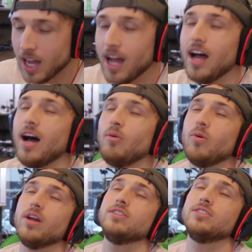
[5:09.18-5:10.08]
I'll do that.
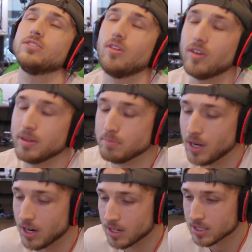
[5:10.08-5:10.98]
What a story,
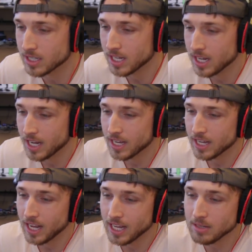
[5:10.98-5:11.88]
Mark.
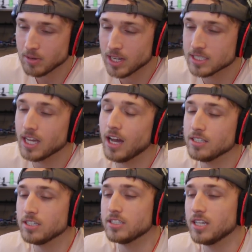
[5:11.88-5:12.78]
Anyways,
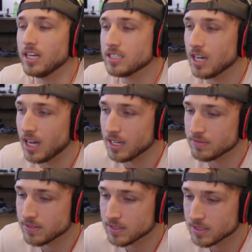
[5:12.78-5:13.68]
how's your sex life?